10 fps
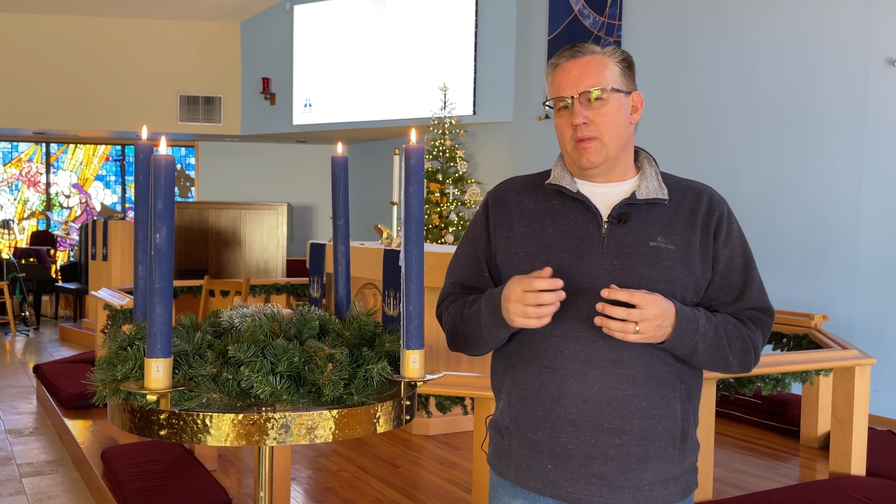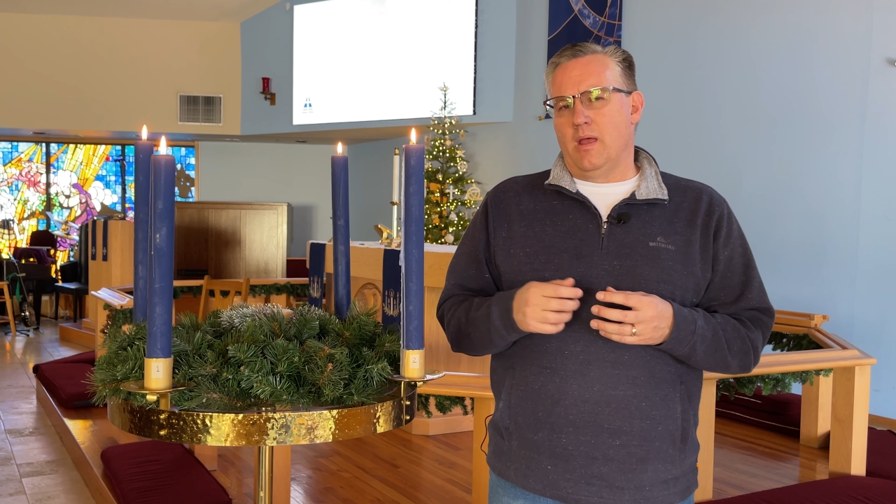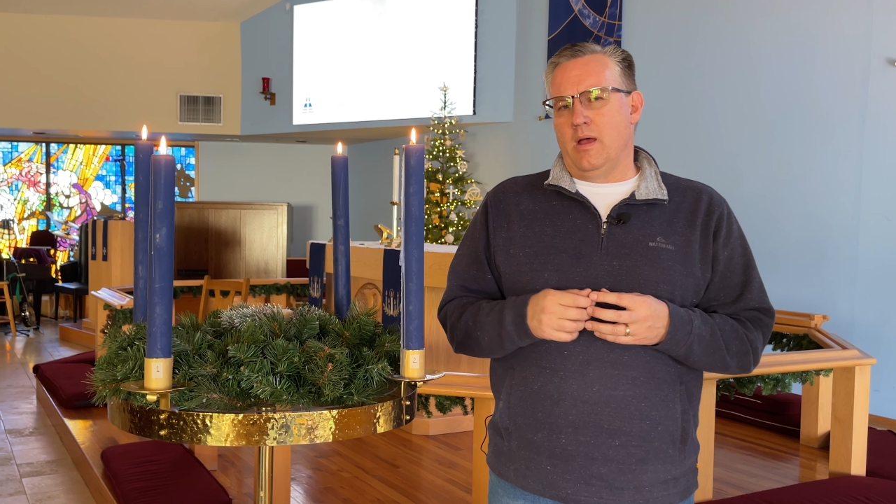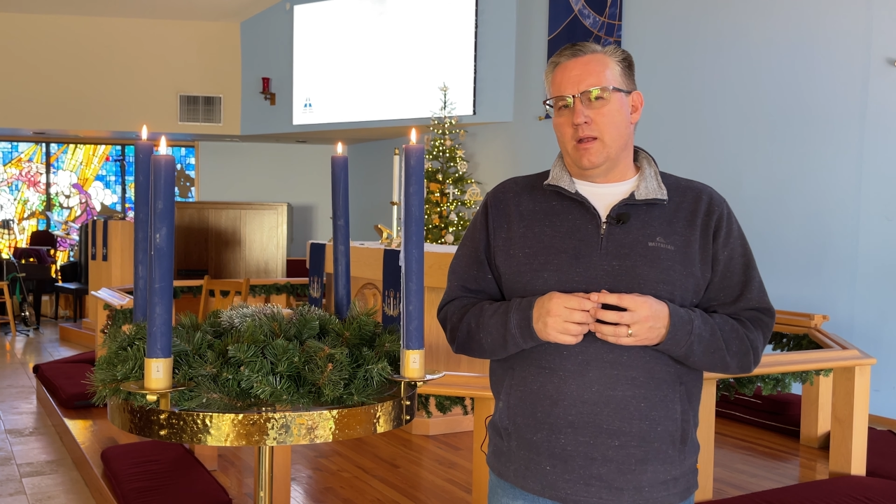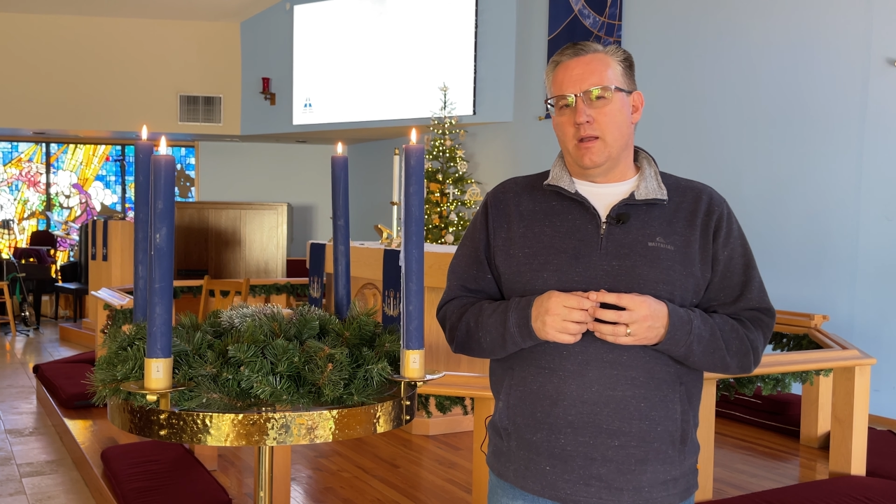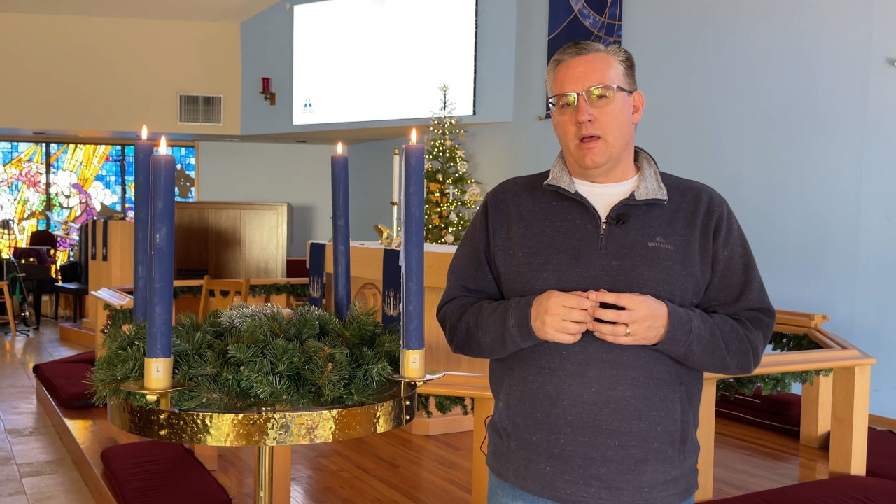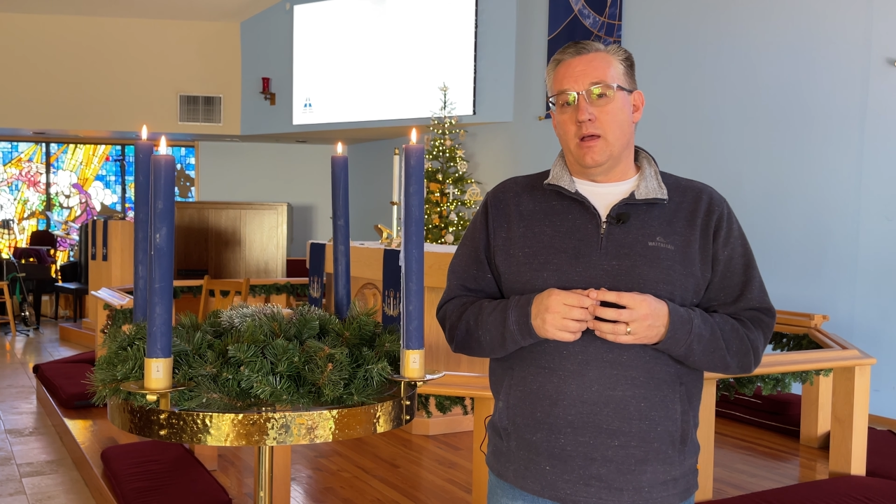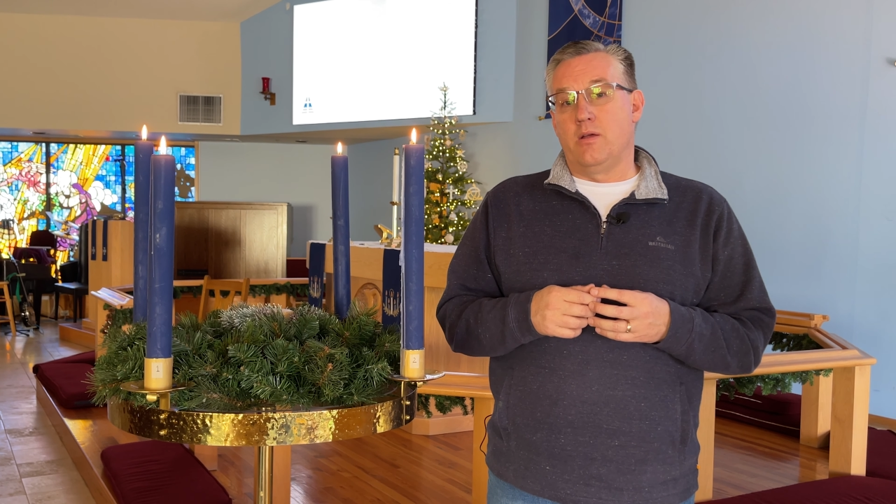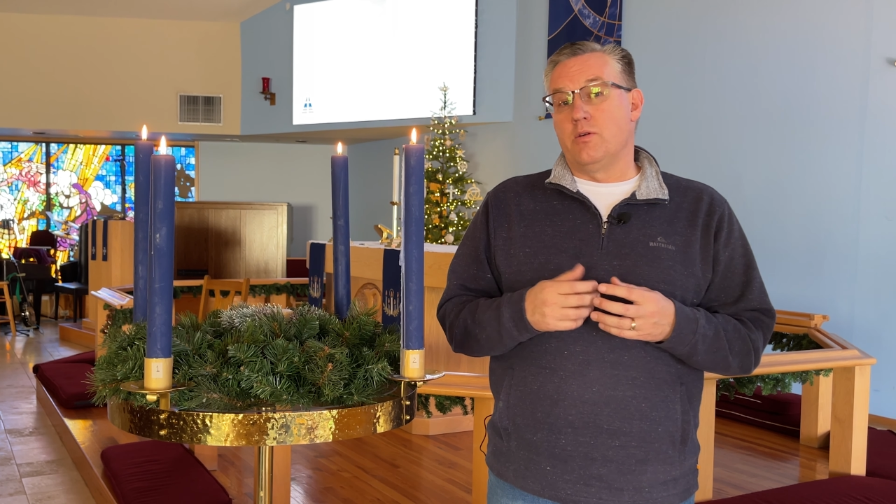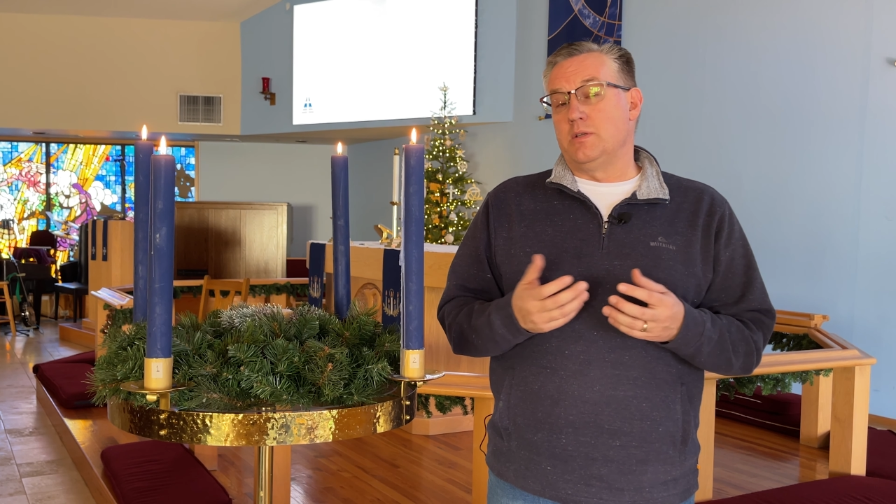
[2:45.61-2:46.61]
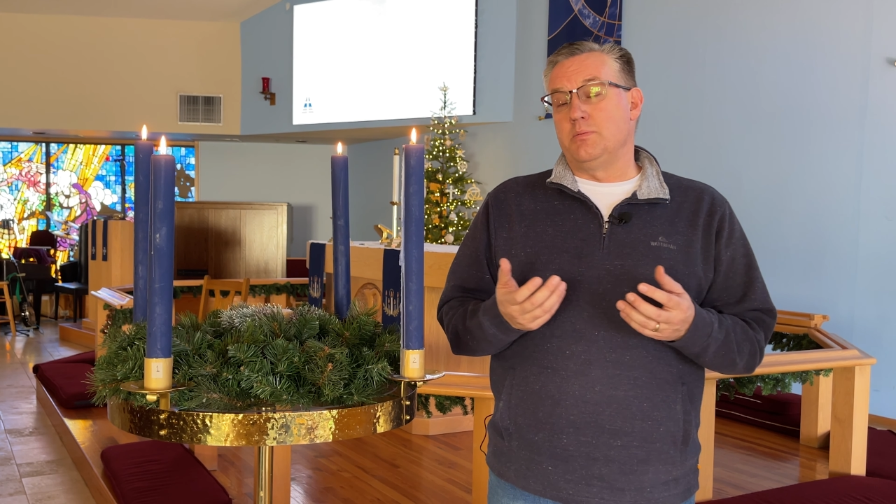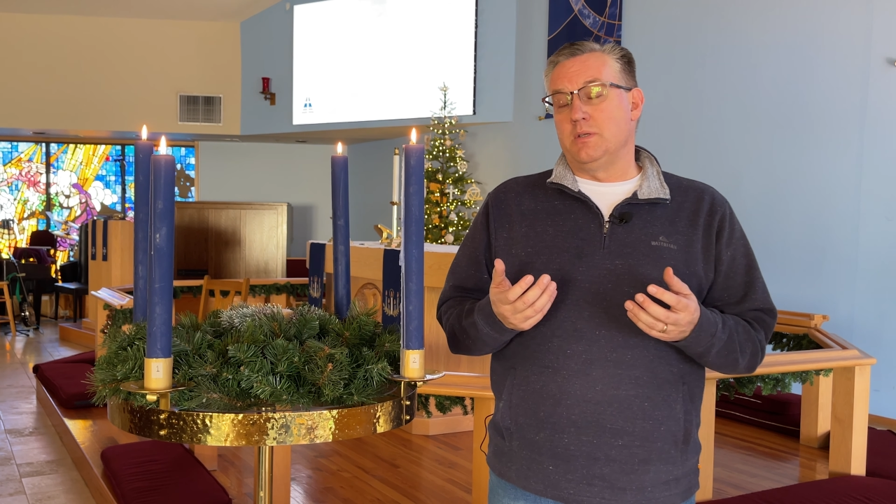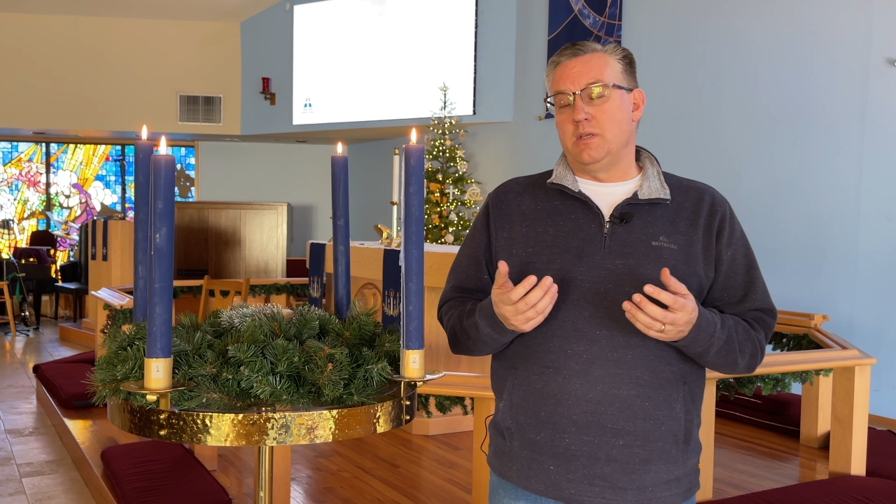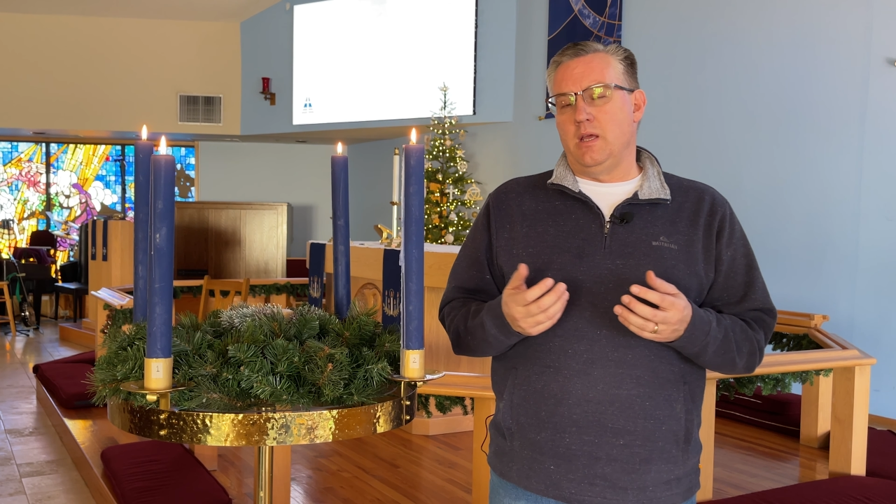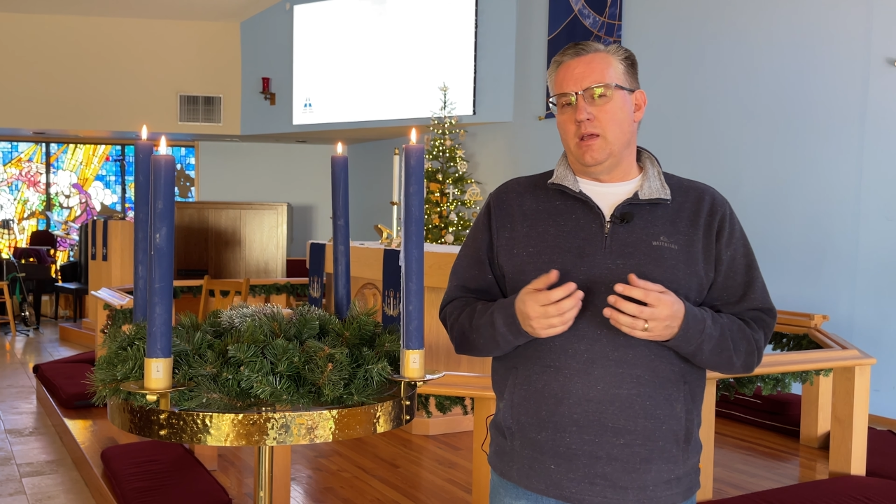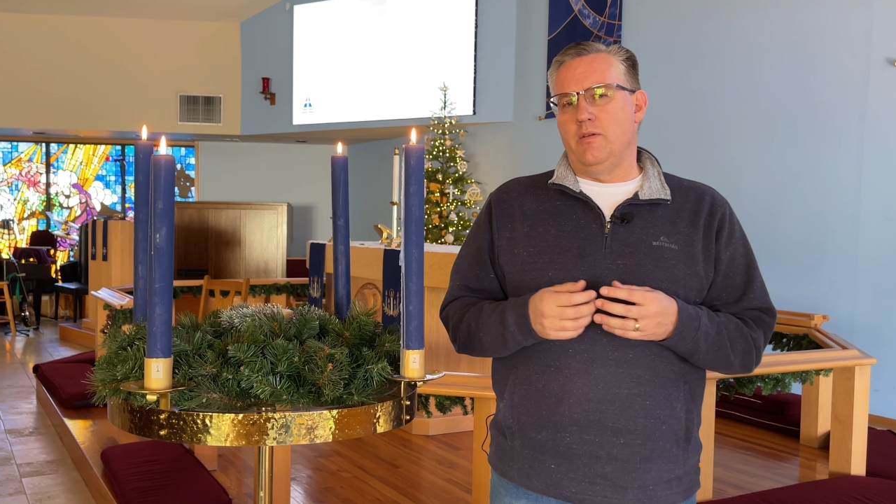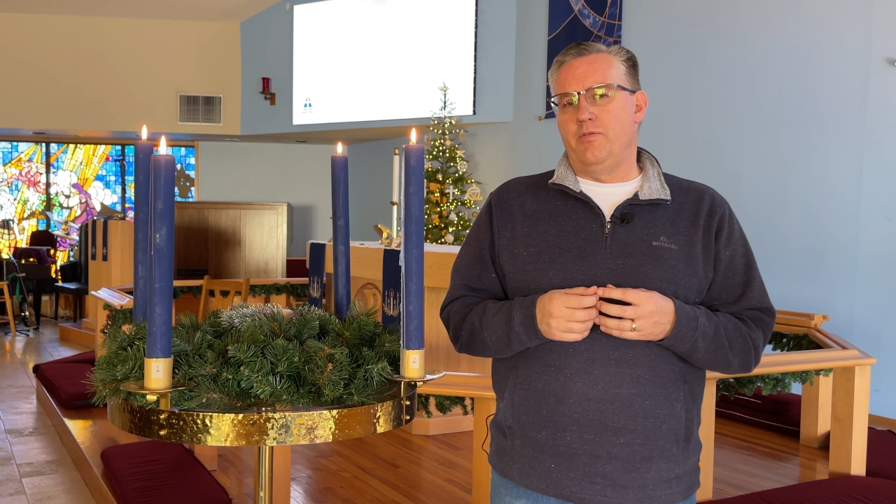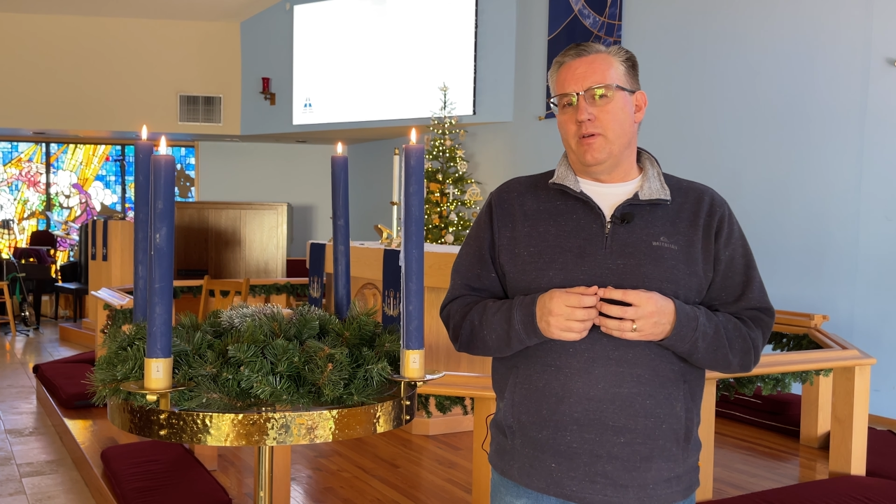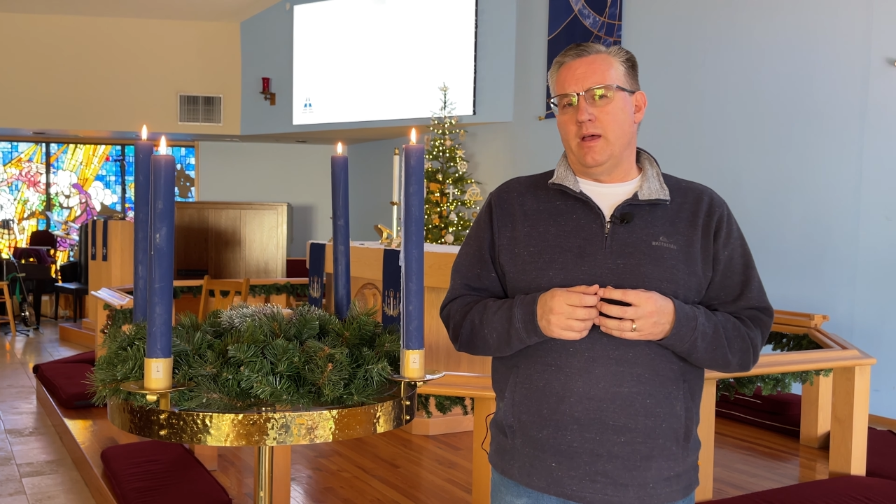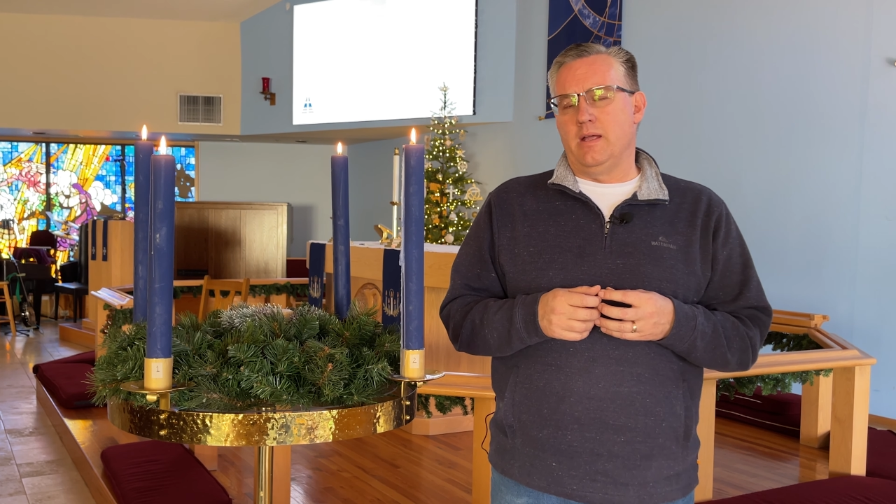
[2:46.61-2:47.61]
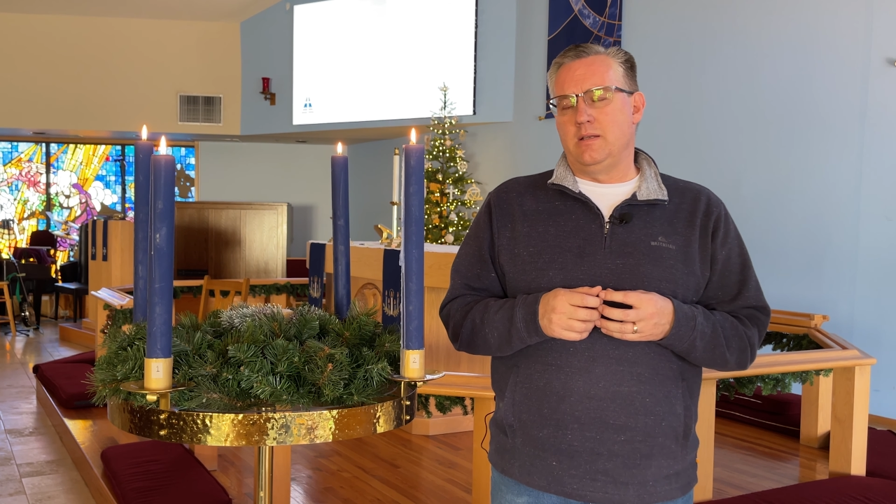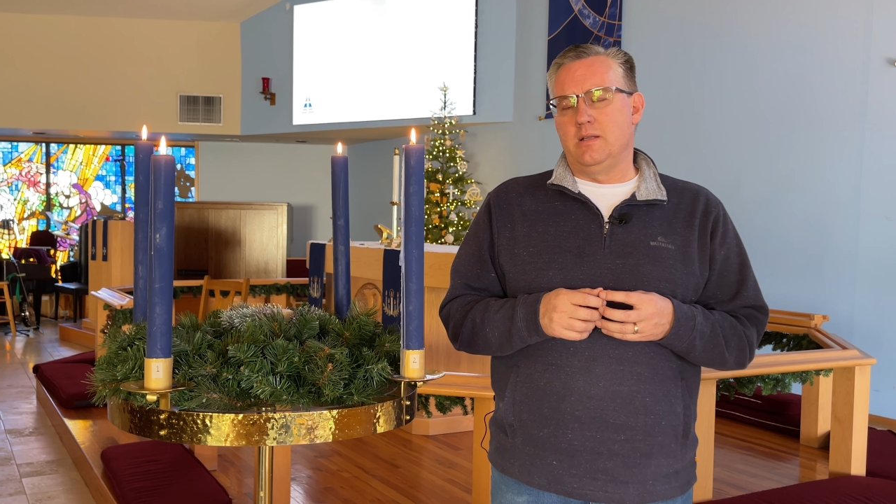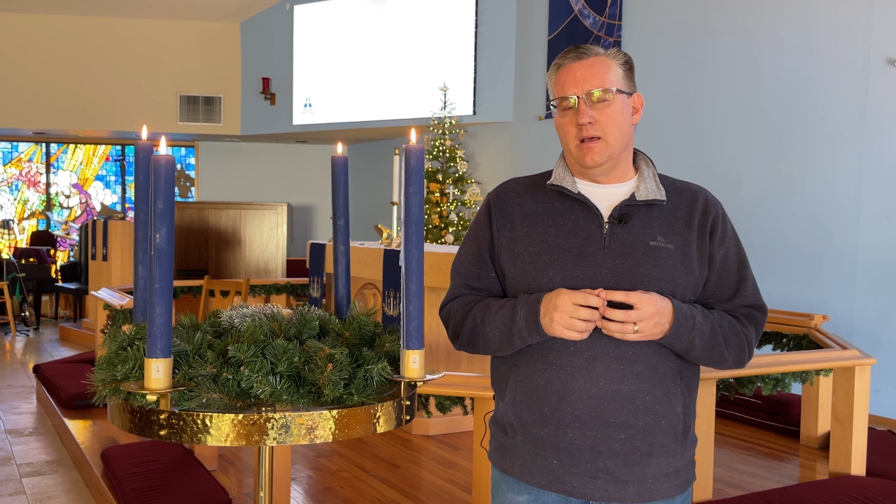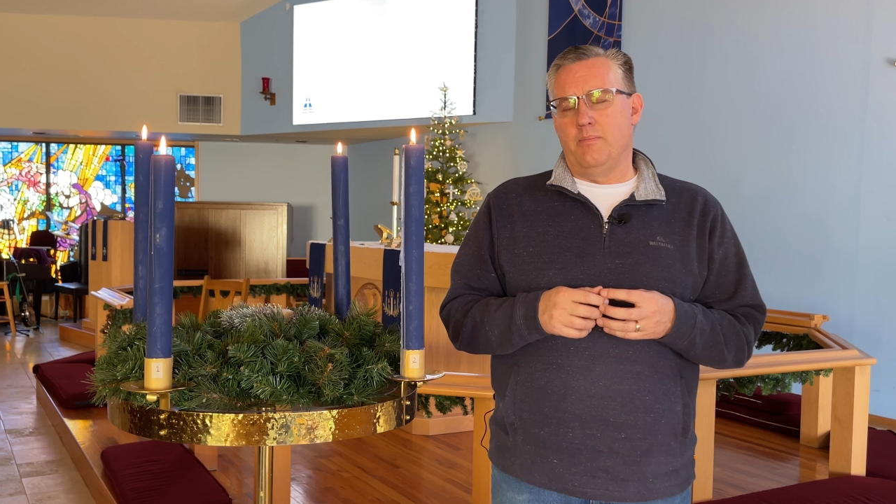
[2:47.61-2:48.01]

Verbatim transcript: on uh, Christmas Eve at uh,